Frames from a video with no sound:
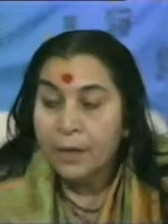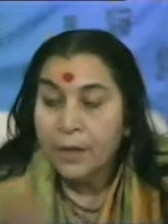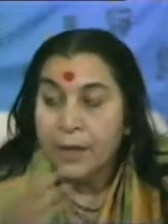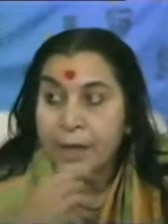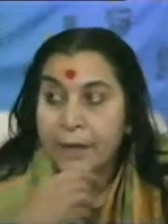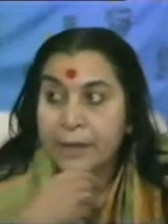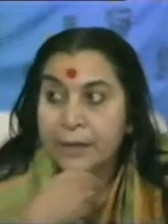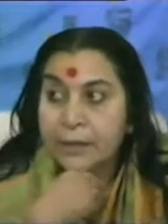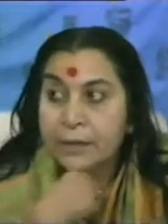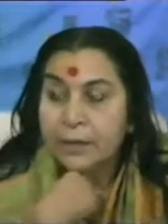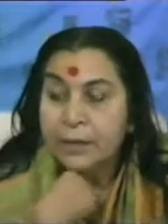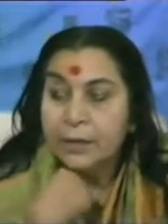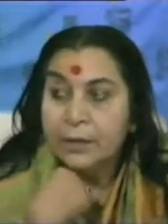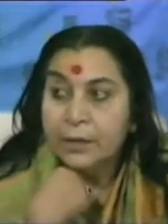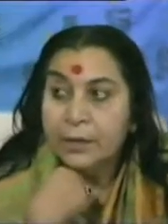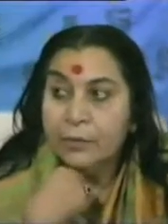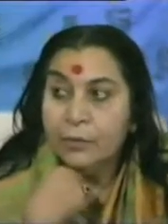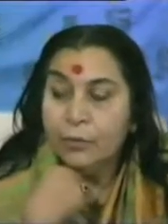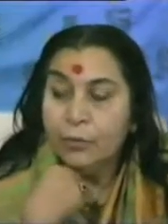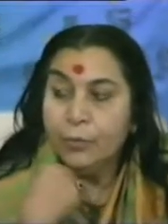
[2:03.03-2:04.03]
Like
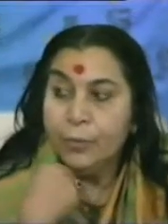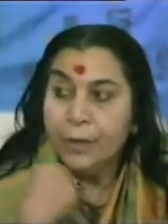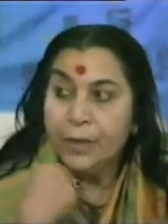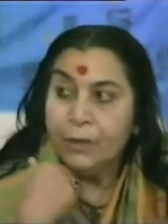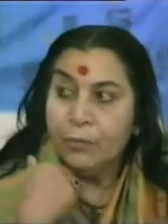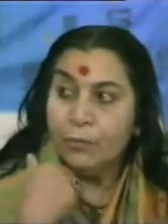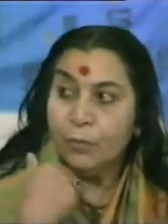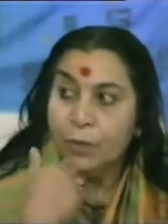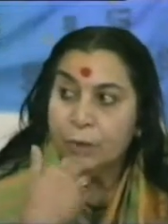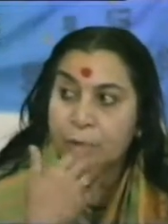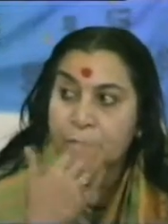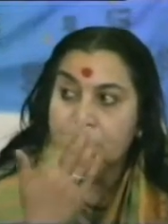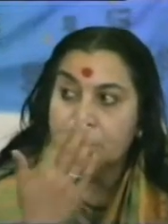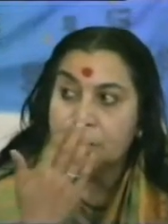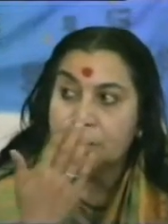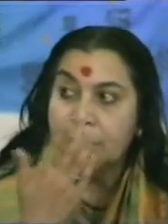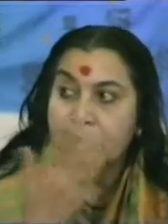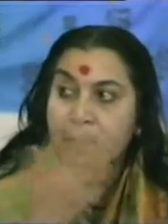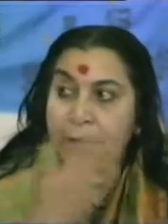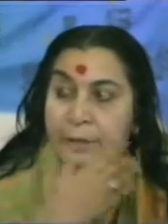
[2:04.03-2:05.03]
if you bring
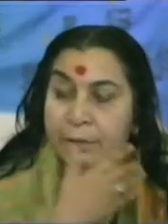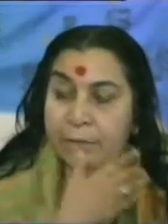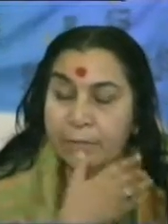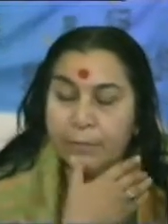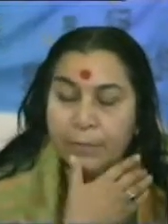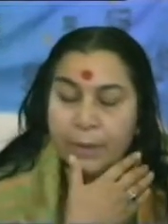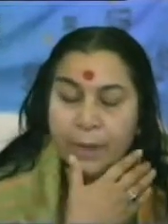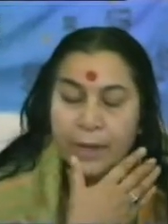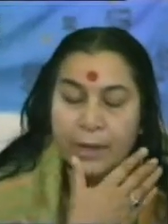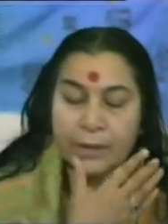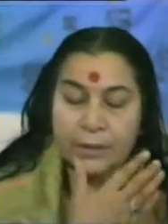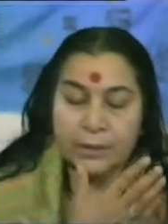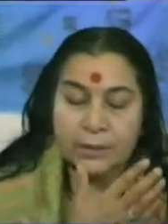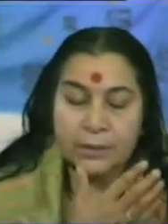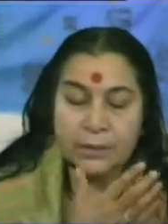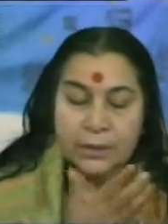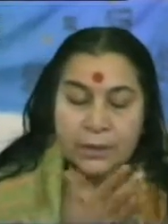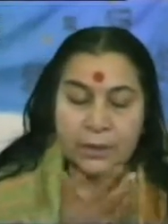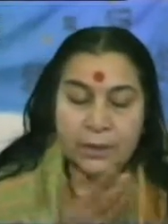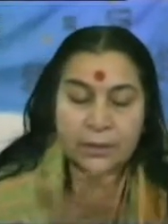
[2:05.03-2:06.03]
water and
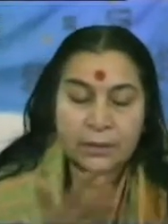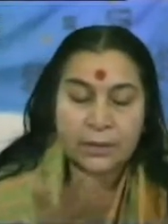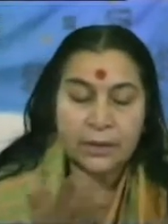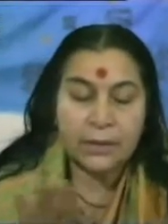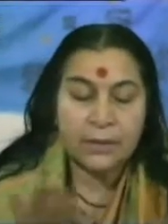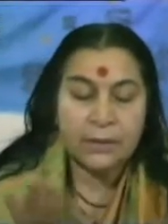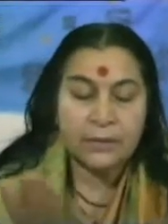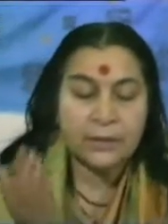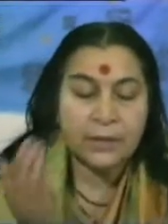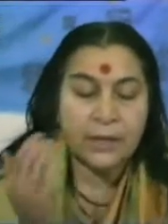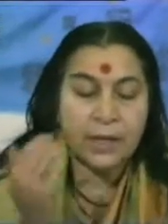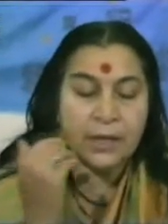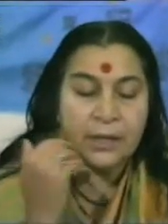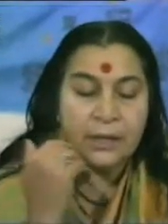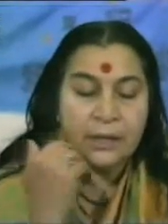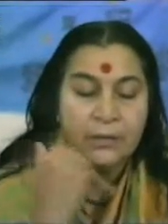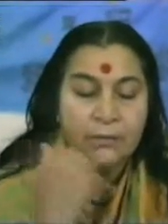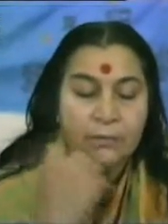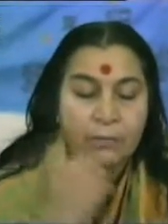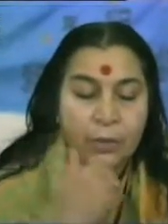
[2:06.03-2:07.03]
plant things
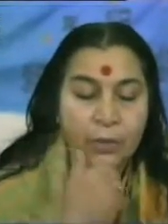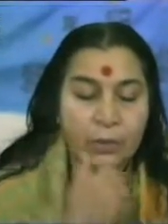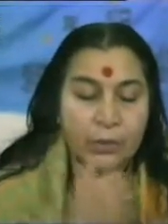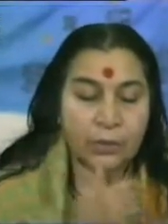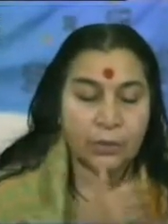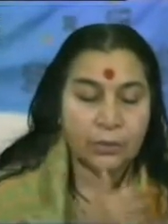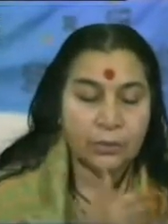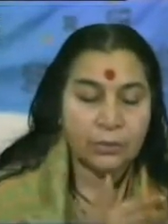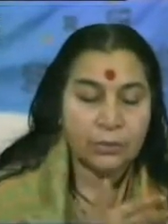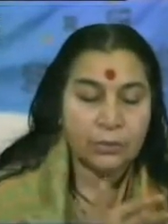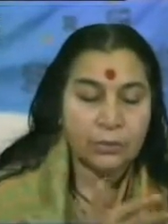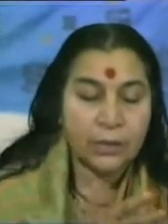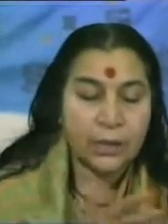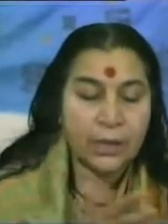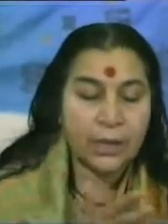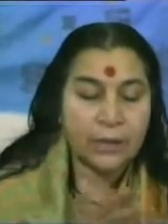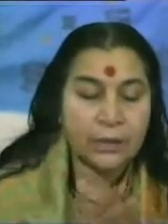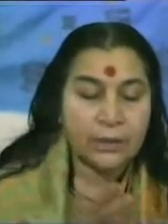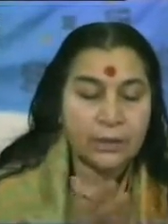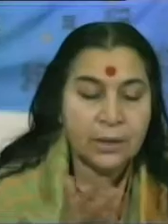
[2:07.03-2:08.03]
and give water to
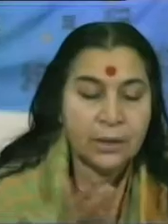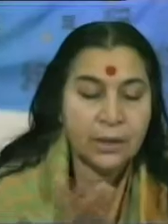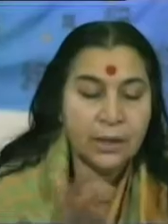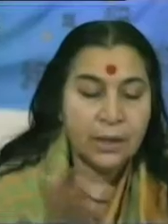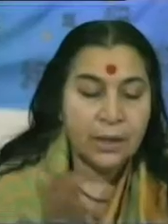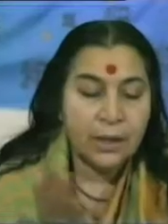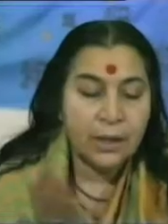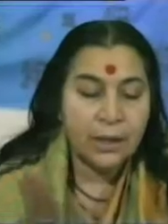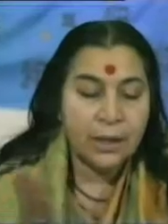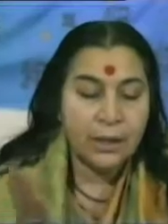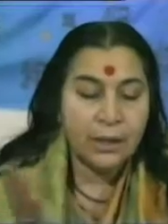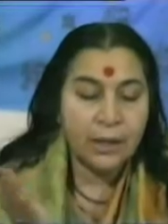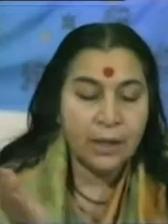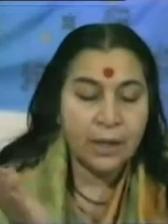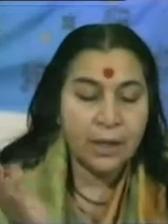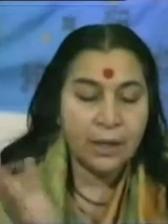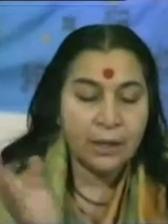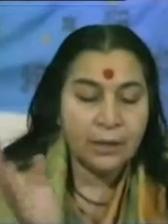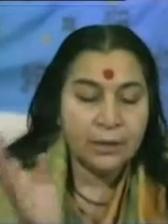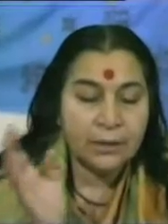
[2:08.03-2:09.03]
that
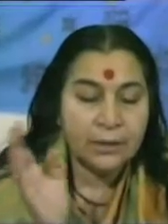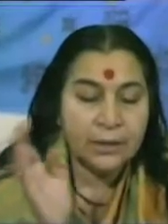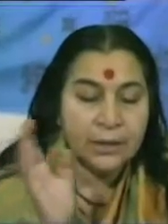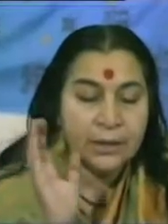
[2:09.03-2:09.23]
area,